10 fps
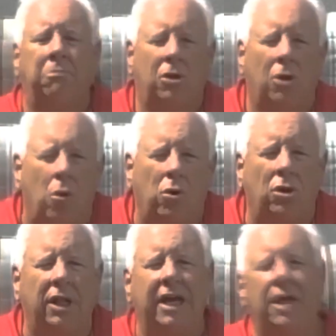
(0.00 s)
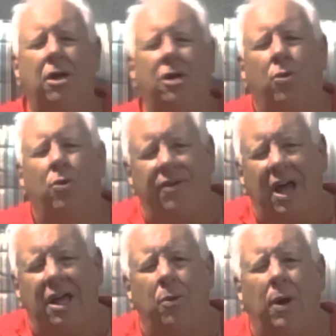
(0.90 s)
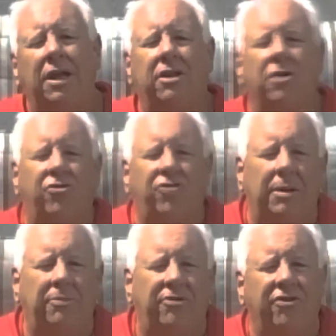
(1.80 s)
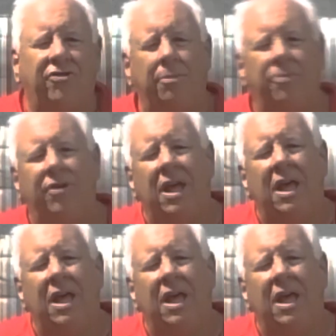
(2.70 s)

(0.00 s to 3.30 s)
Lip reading: locally to evaluate their steam systems,